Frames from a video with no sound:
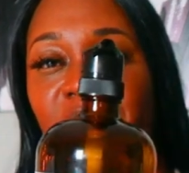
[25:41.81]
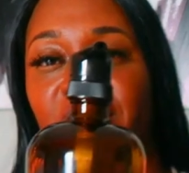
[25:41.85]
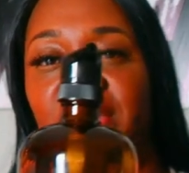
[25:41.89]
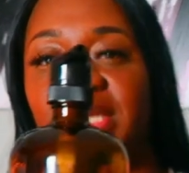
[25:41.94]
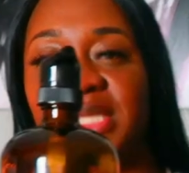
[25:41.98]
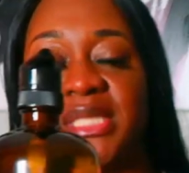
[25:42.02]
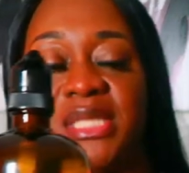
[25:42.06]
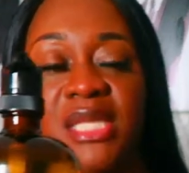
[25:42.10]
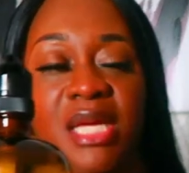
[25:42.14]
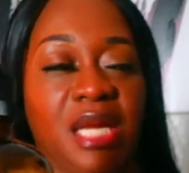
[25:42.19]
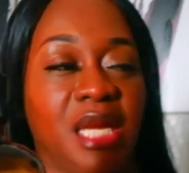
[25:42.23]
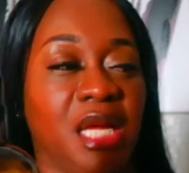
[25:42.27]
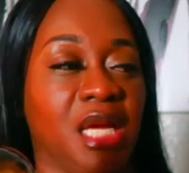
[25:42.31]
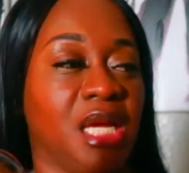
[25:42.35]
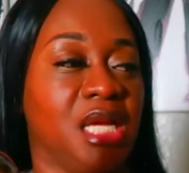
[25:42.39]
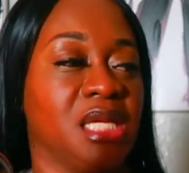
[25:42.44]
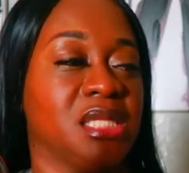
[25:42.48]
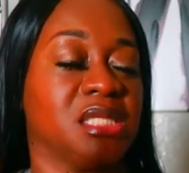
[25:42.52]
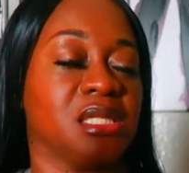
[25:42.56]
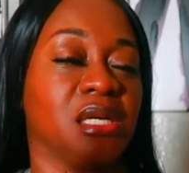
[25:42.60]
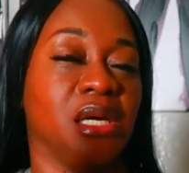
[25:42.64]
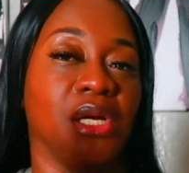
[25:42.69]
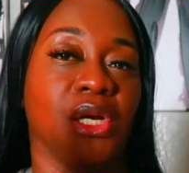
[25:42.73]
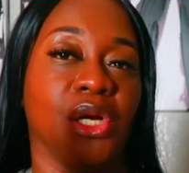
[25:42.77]
of aesthetic
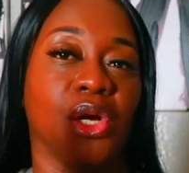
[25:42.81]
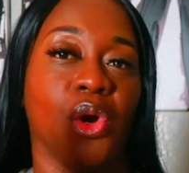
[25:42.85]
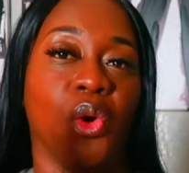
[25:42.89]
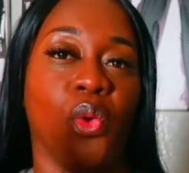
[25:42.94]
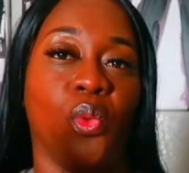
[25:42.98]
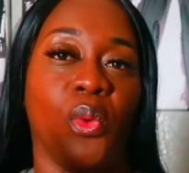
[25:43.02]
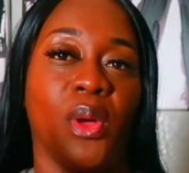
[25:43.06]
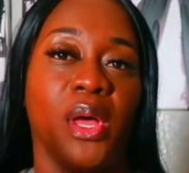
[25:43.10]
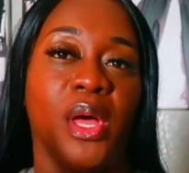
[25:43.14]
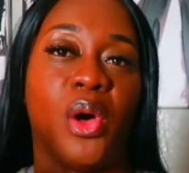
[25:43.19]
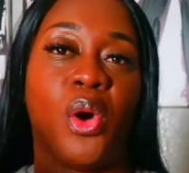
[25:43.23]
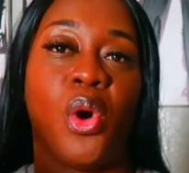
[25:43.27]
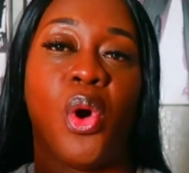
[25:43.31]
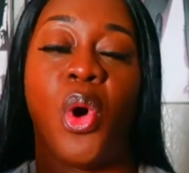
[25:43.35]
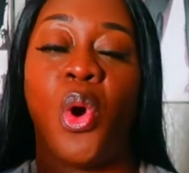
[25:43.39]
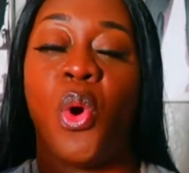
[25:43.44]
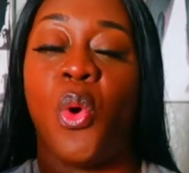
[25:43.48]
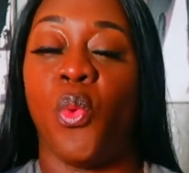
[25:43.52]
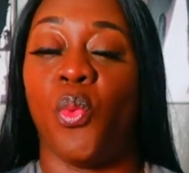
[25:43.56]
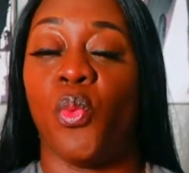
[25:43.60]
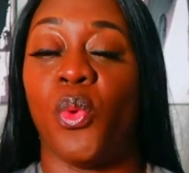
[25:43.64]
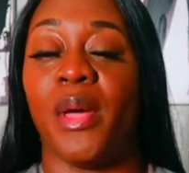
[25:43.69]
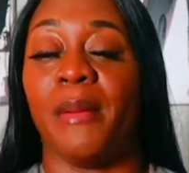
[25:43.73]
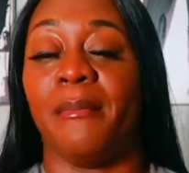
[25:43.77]
is gonna go well
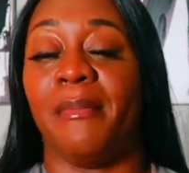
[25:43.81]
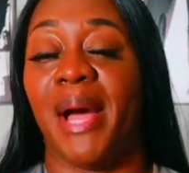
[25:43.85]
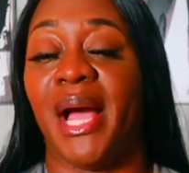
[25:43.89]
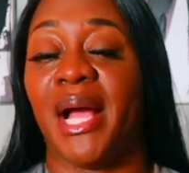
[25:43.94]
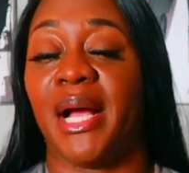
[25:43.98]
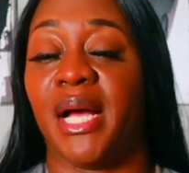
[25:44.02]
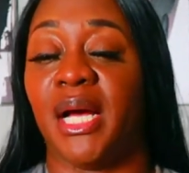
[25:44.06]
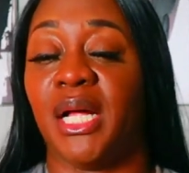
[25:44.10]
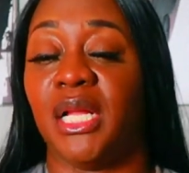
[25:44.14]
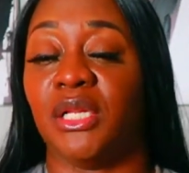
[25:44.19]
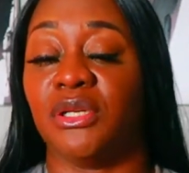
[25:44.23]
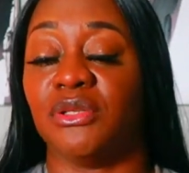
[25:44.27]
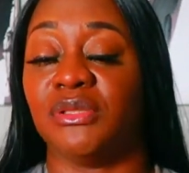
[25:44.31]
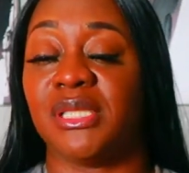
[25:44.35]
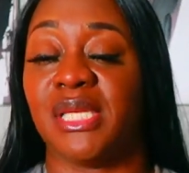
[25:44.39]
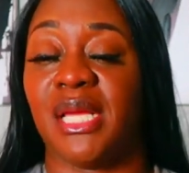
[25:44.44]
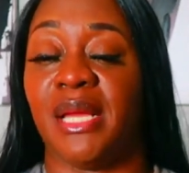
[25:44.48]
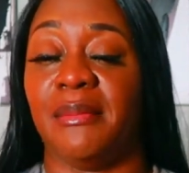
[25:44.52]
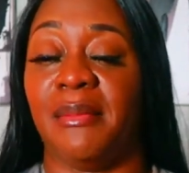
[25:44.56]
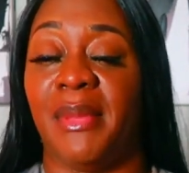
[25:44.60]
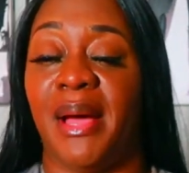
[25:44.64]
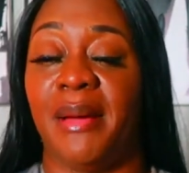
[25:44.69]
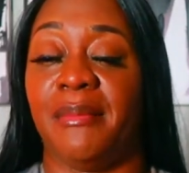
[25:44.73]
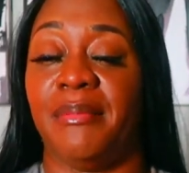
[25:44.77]
with my colors
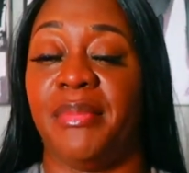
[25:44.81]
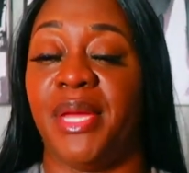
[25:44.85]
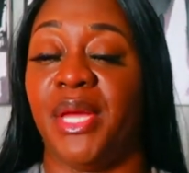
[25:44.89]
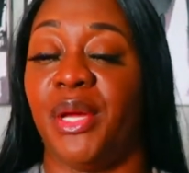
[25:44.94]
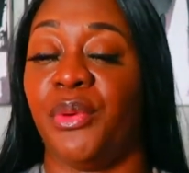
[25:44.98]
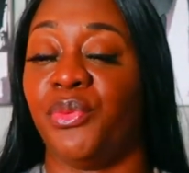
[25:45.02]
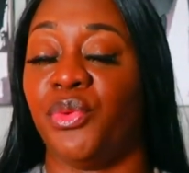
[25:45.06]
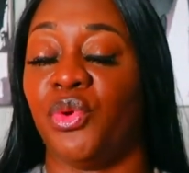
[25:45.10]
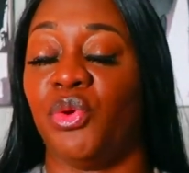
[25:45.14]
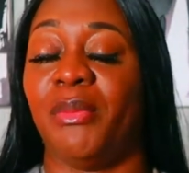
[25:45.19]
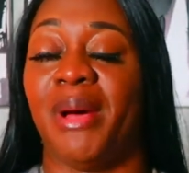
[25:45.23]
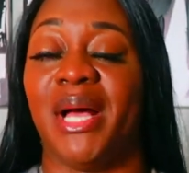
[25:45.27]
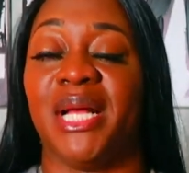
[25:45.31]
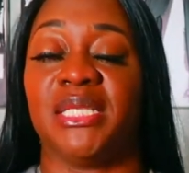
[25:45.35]
in my bedroom.